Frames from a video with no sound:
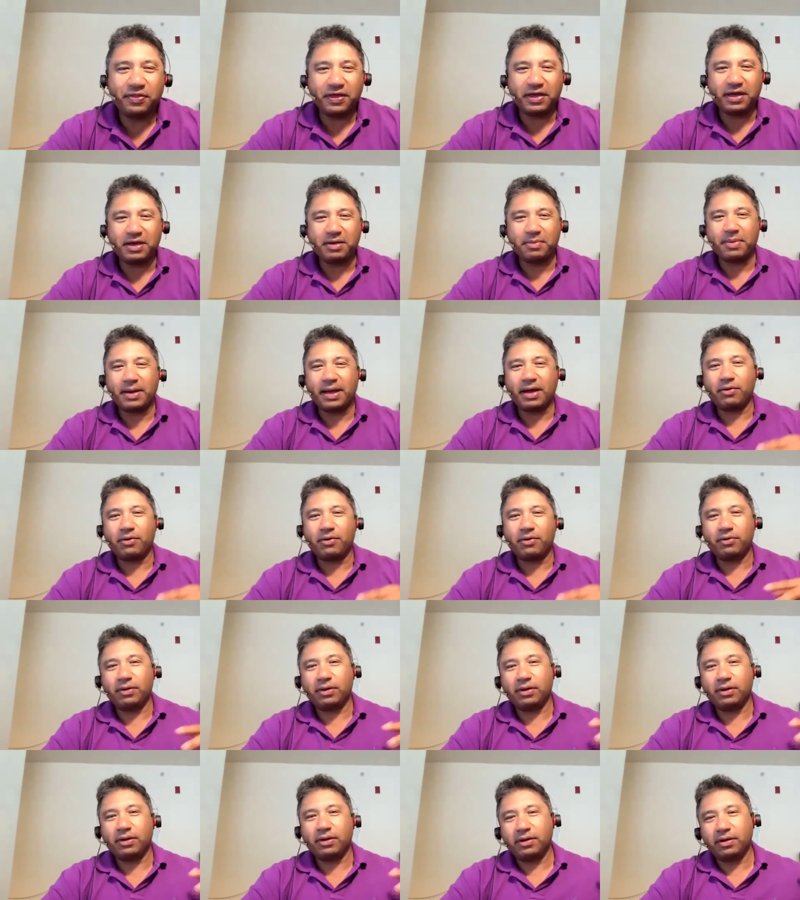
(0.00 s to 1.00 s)
think
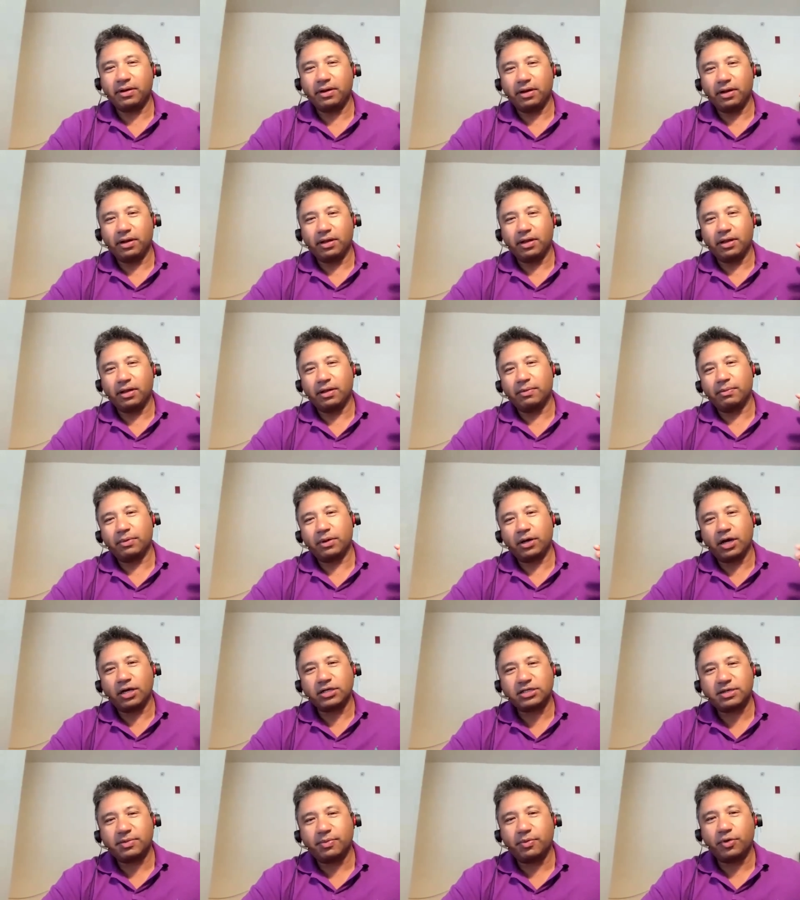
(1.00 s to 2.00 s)
about
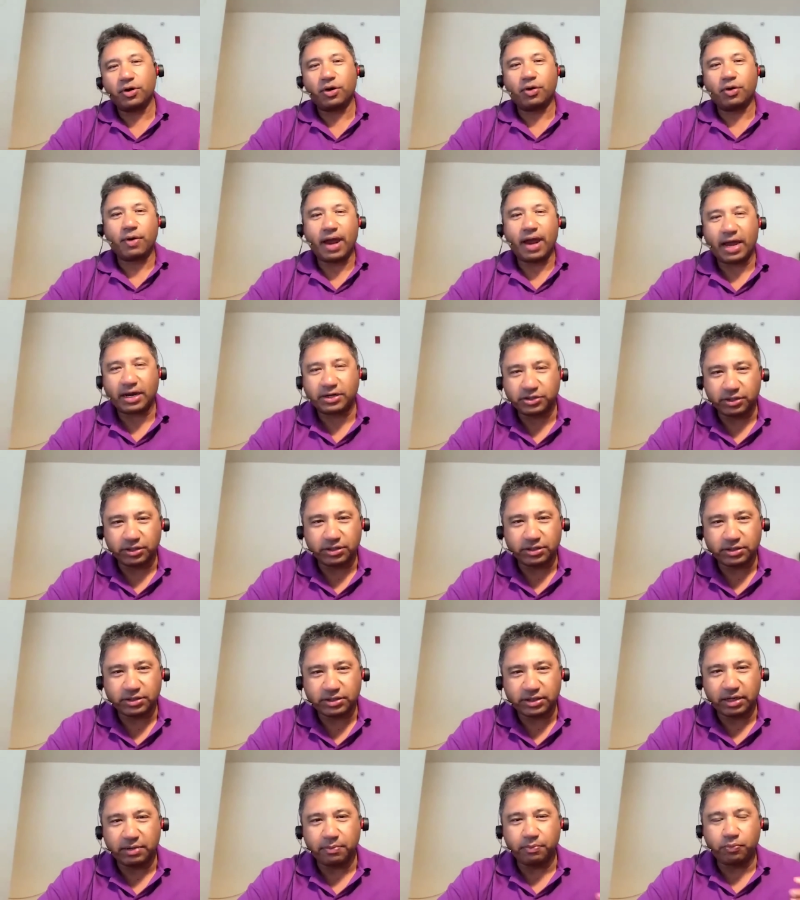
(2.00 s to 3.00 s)
customer
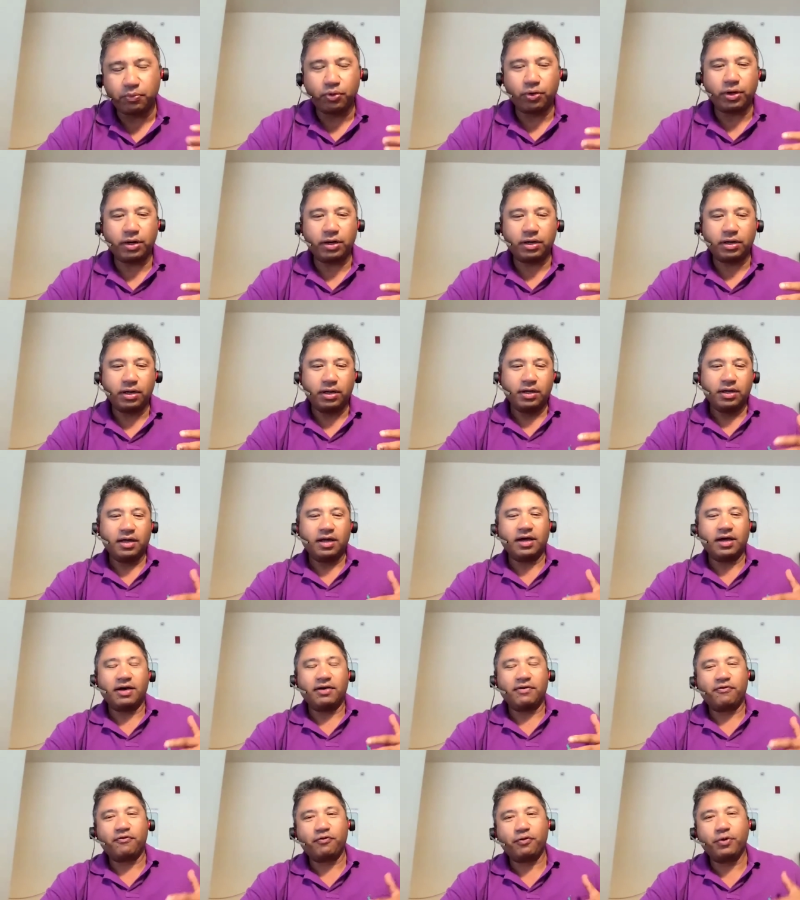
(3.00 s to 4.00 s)
interactions and put
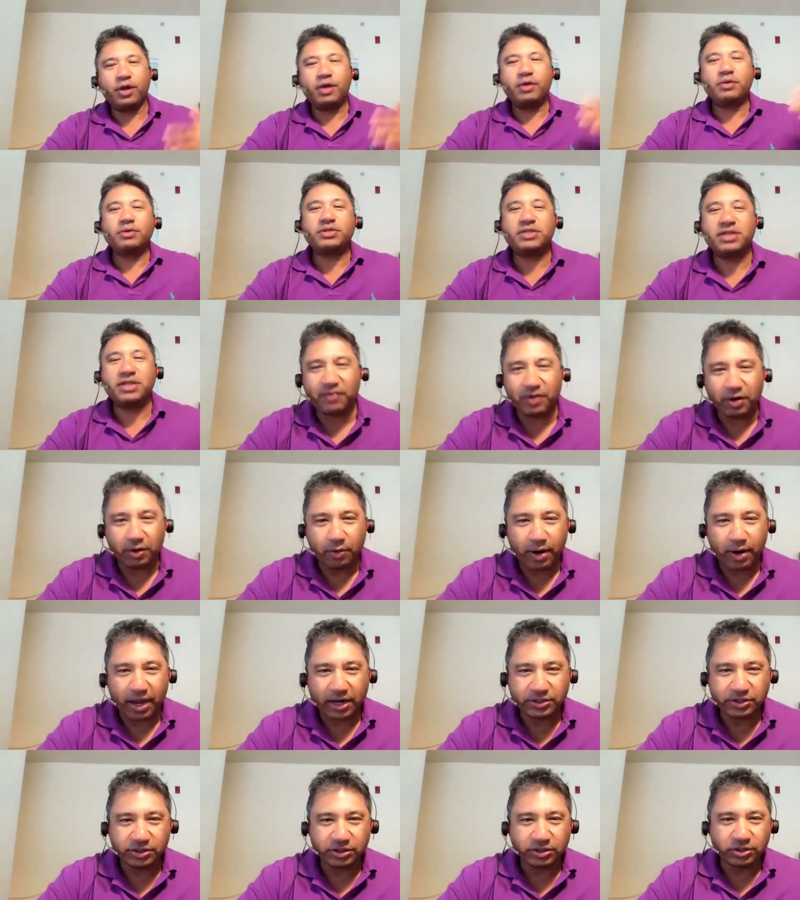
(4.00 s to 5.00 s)
frequency of
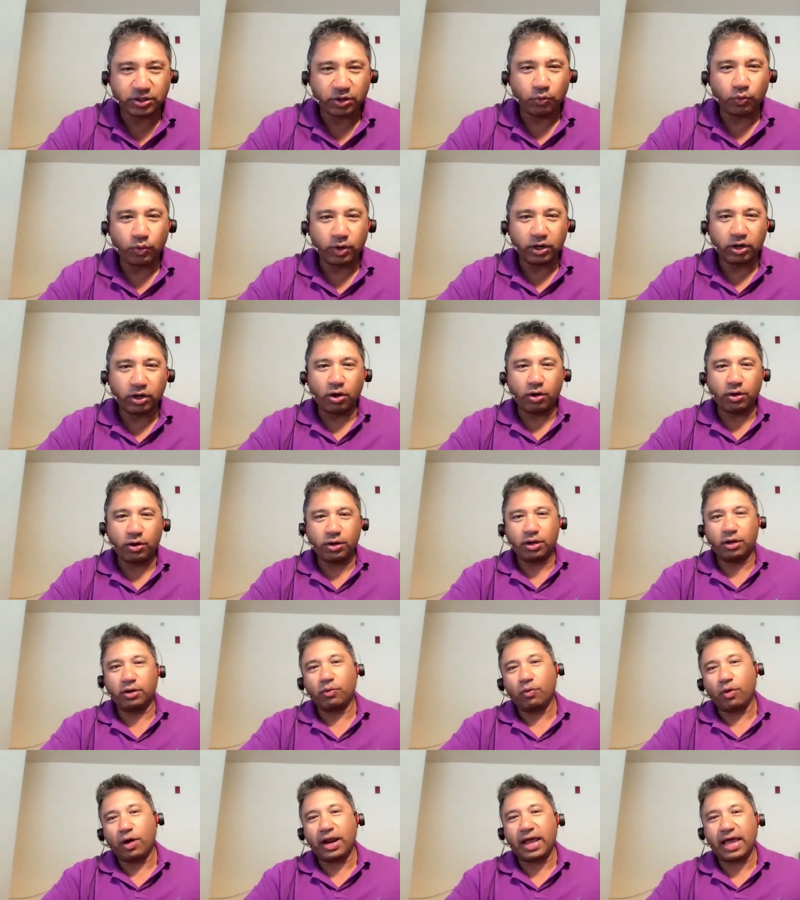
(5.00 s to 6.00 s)
interactions on
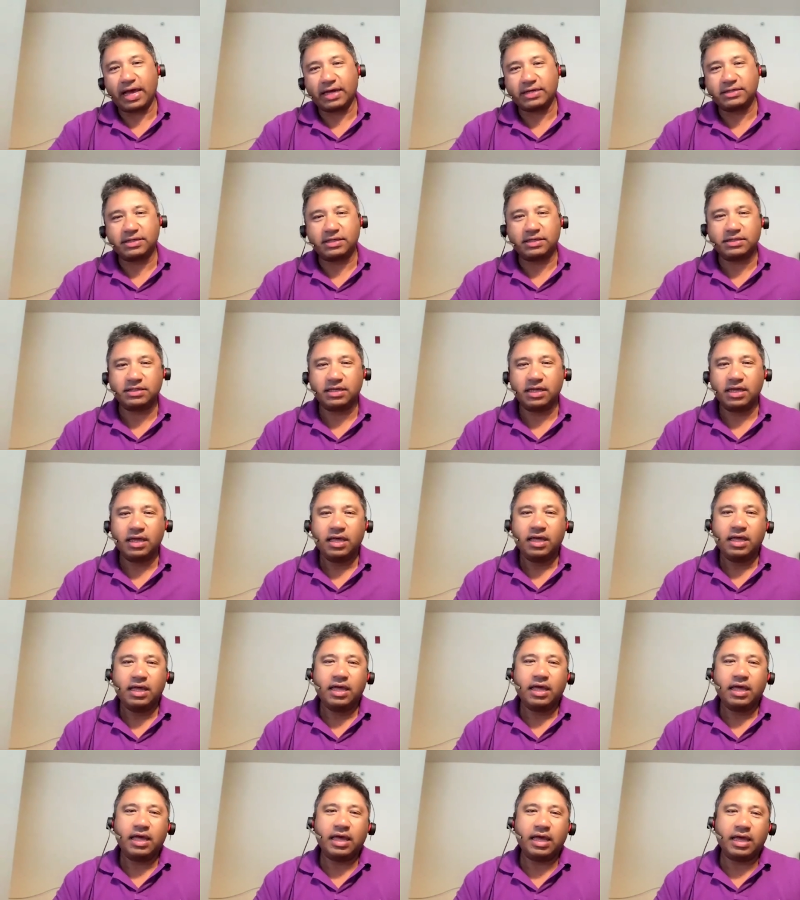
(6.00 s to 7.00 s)
one axis
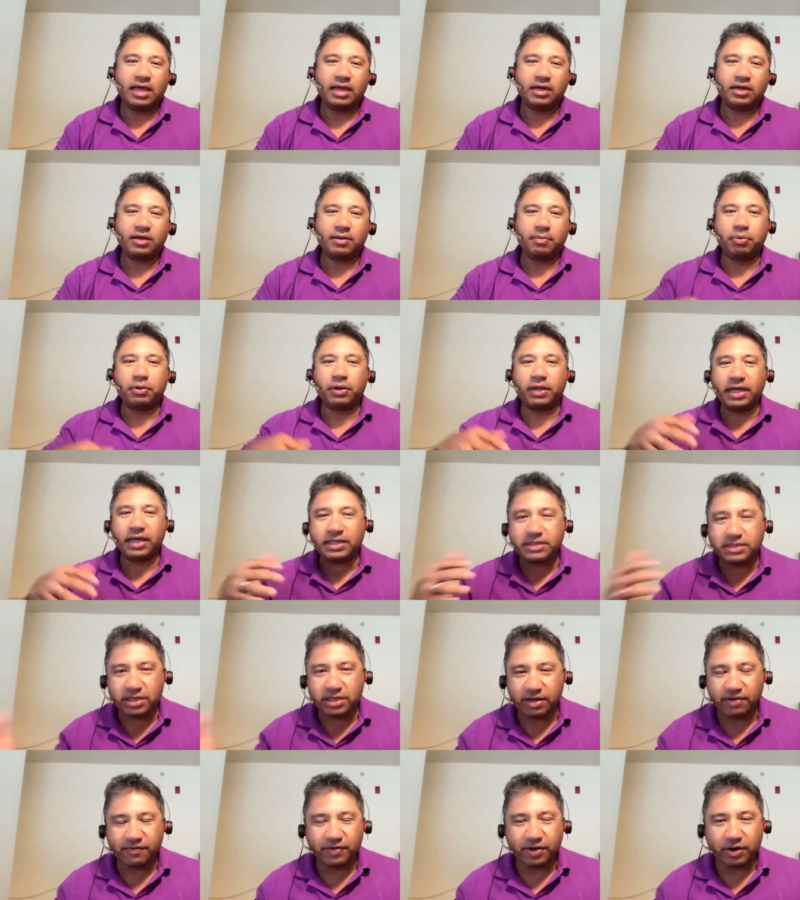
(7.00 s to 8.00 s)
and
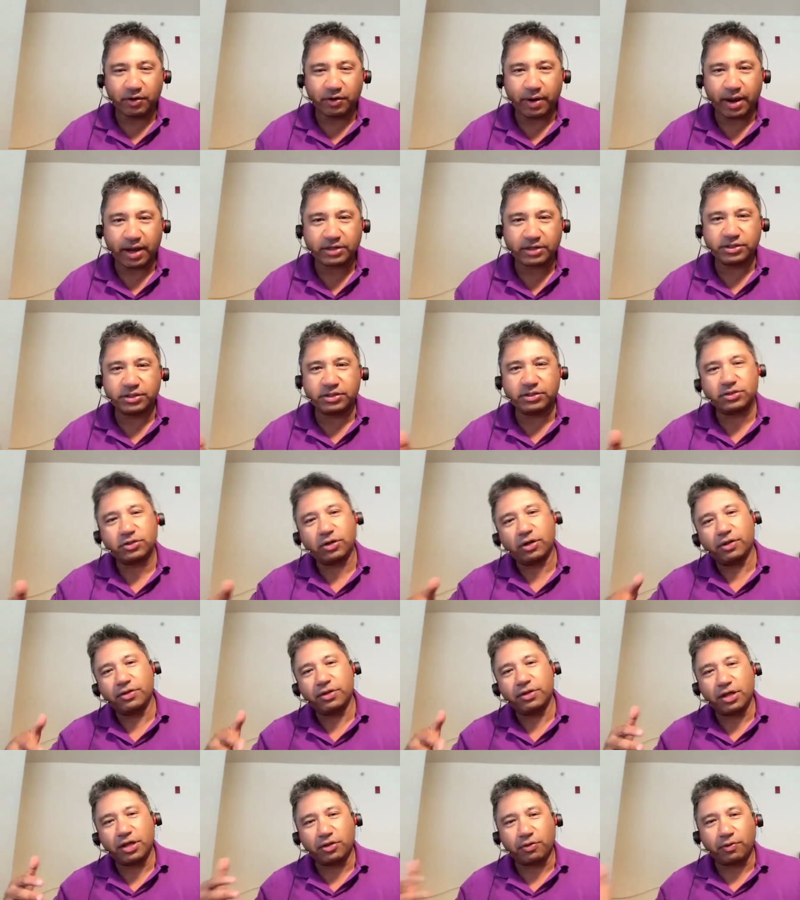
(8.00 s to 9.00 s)
complexity of interactions on
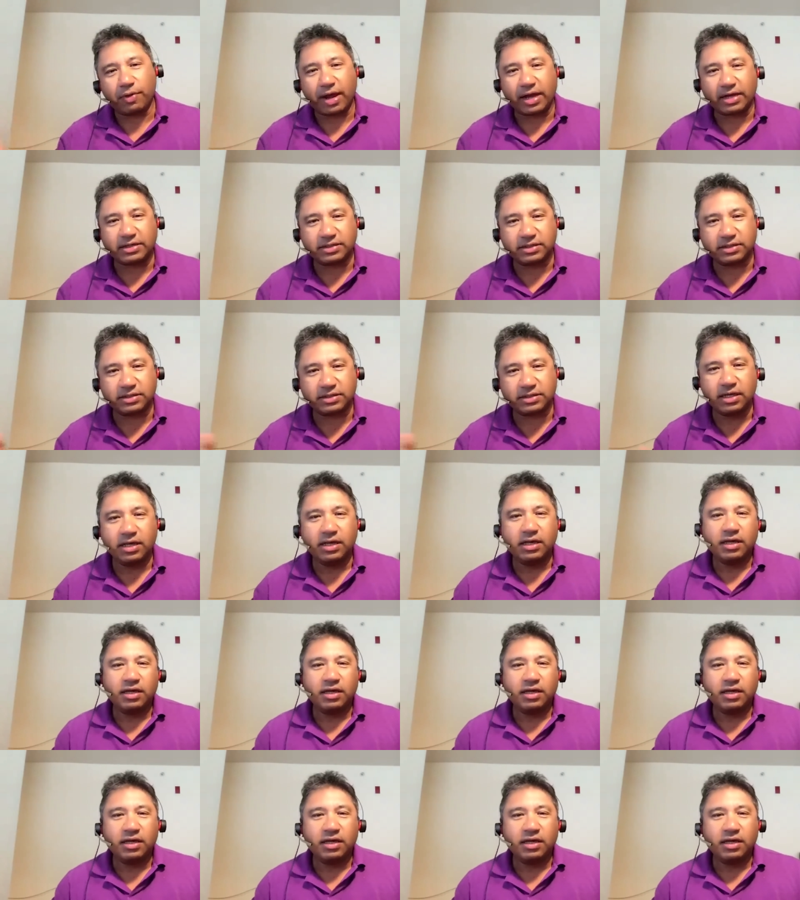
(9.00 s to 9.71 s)
the other axis,